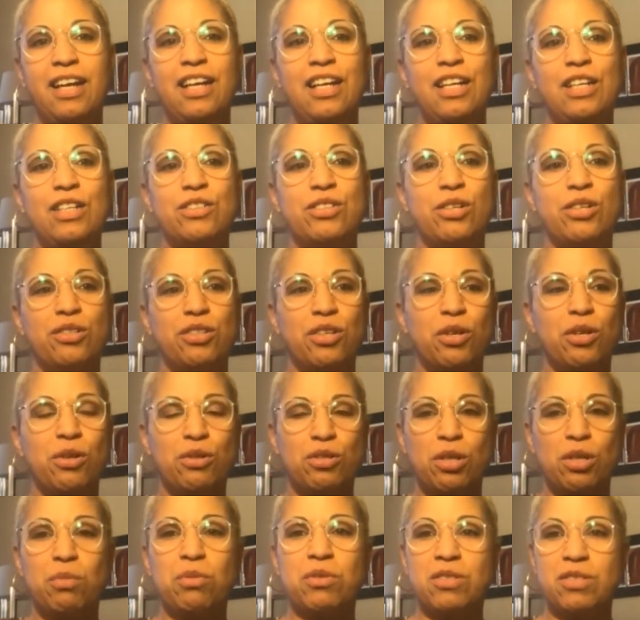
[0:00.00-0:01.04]
So,
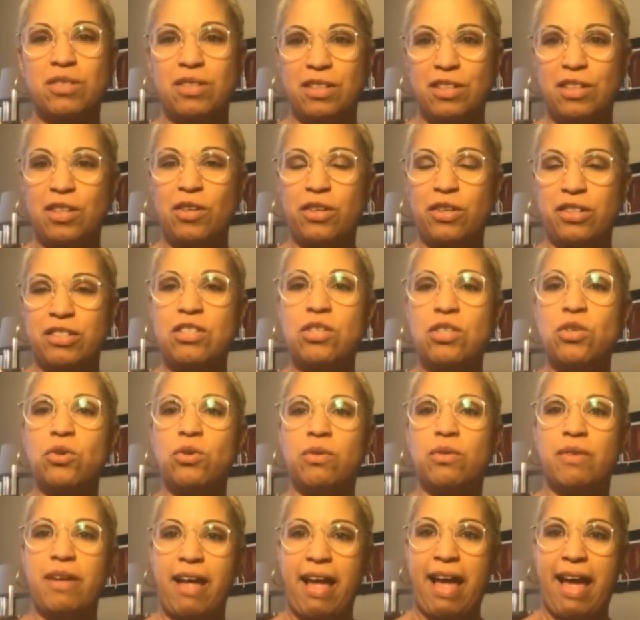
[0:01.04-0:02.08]
she was,
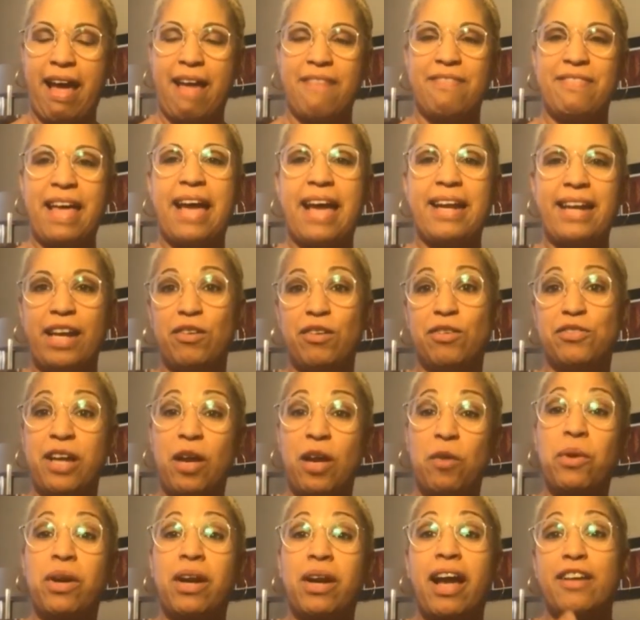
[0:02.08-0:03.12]
still had that energy.
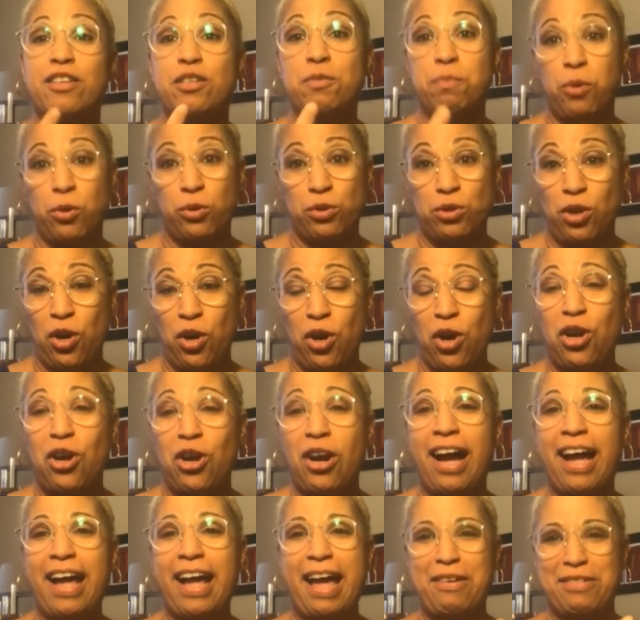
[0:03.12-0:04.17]
And when I spoke to her,
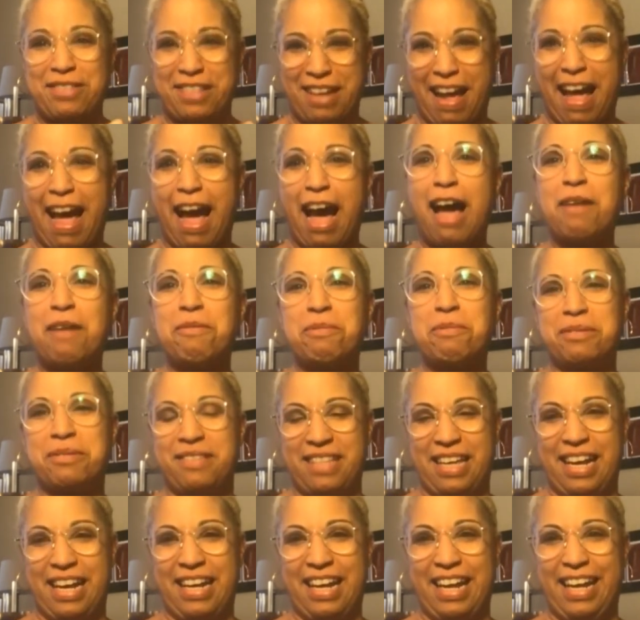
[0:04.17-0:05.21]
I was
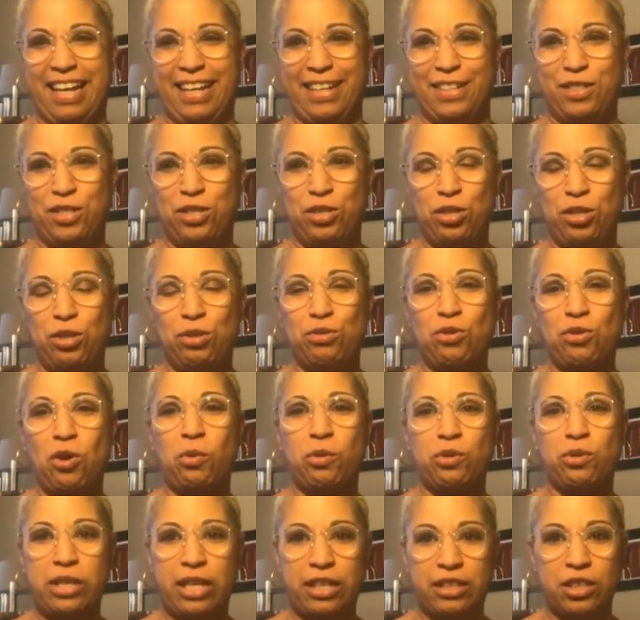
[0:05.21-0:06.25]
that age too. So it
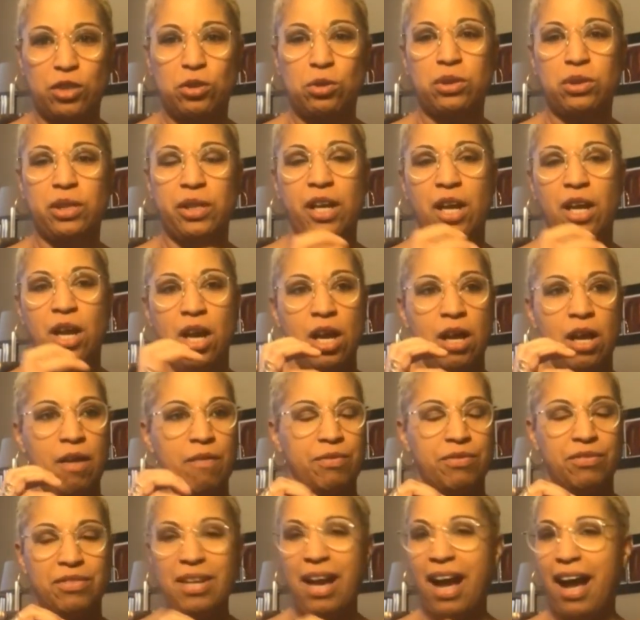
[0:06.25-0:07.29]
was like literally
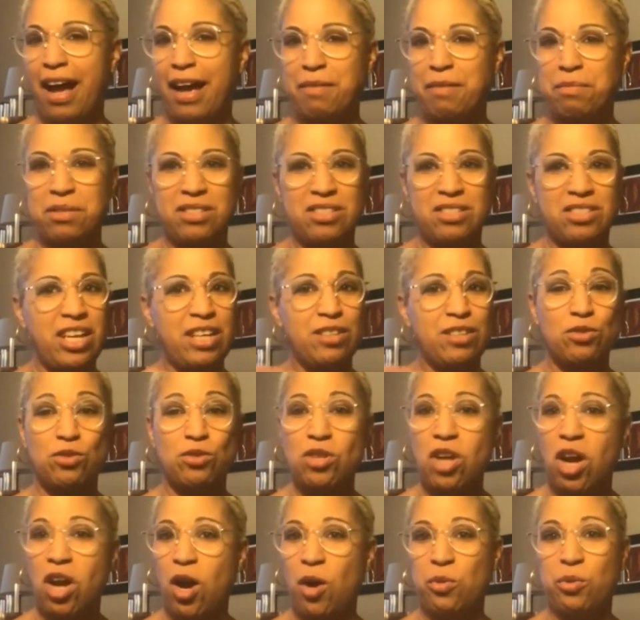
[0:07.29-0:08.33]
time is
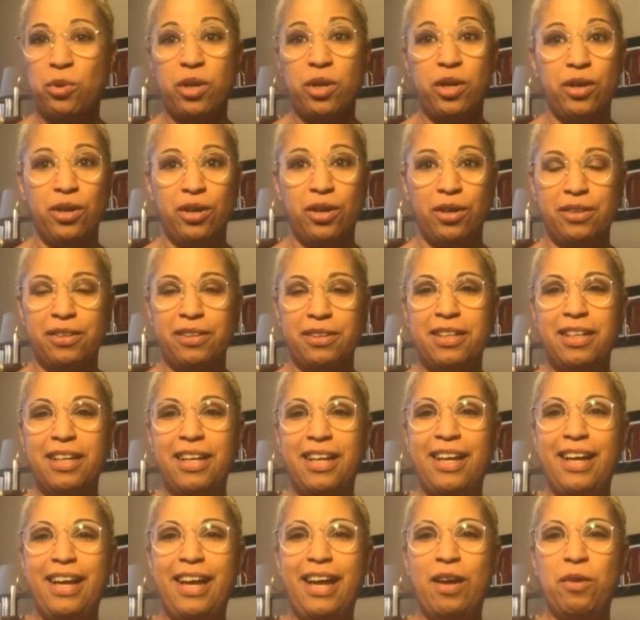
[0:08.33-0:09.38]
not real.
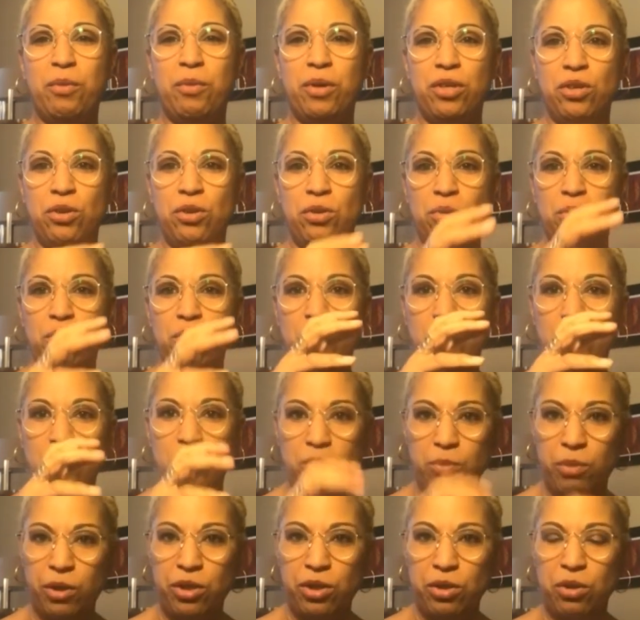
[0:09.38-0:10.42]
And
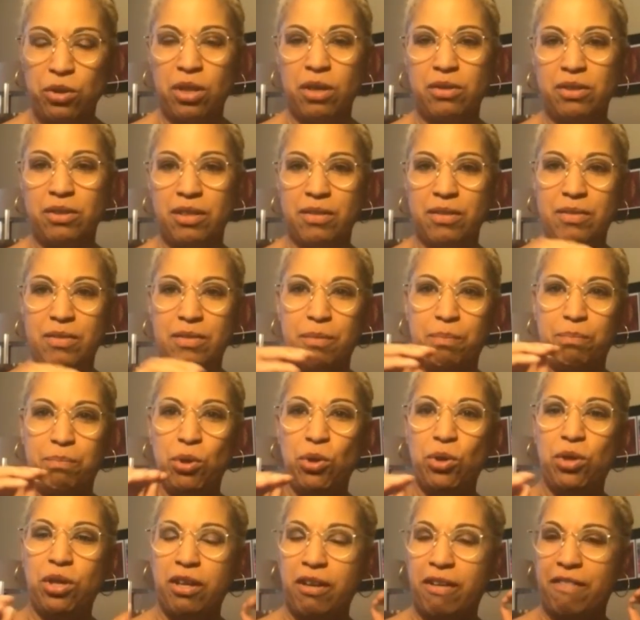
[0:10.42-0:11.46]
the
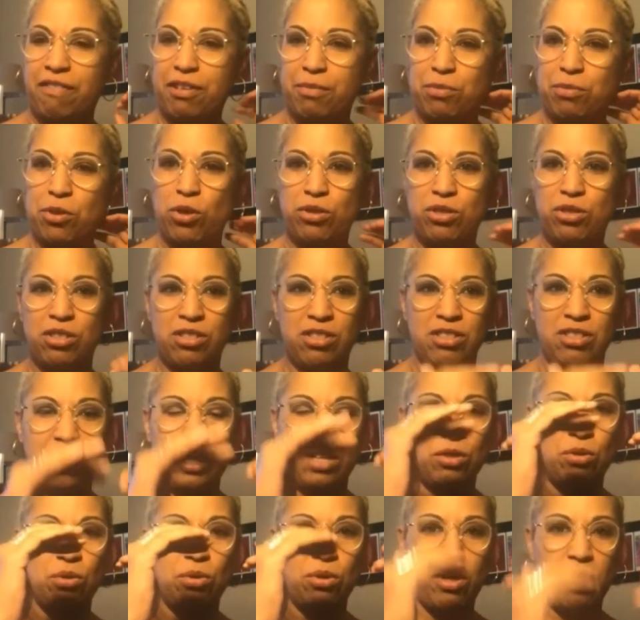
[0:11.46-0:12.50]
beauty of hypnosis is that
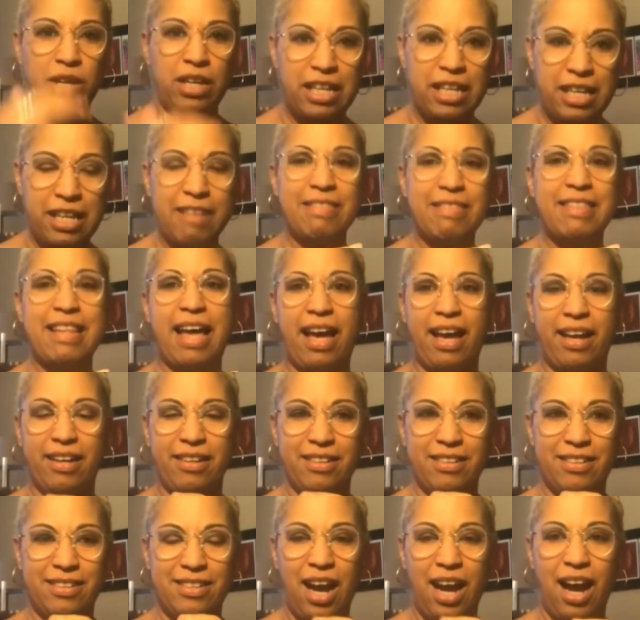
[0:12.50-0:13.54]
you are in that
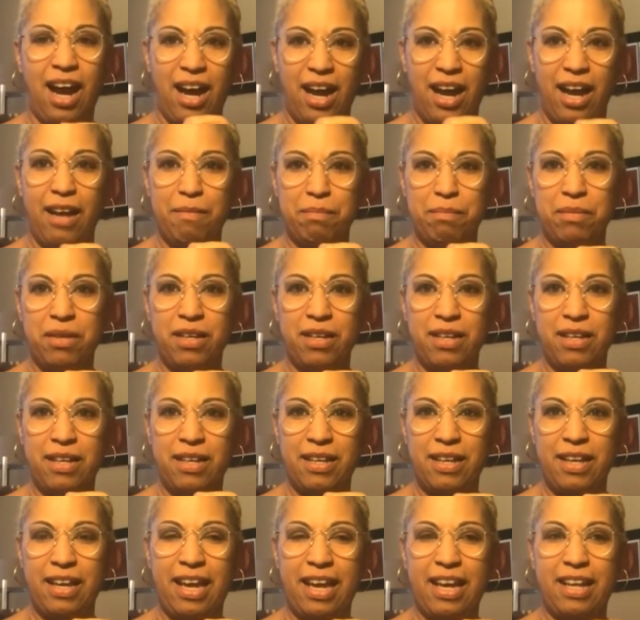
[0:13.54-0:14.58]
time
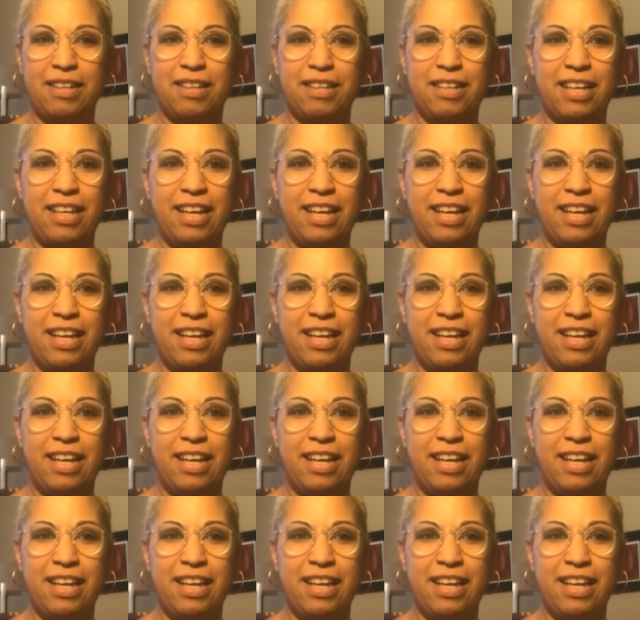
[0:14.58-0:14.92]
and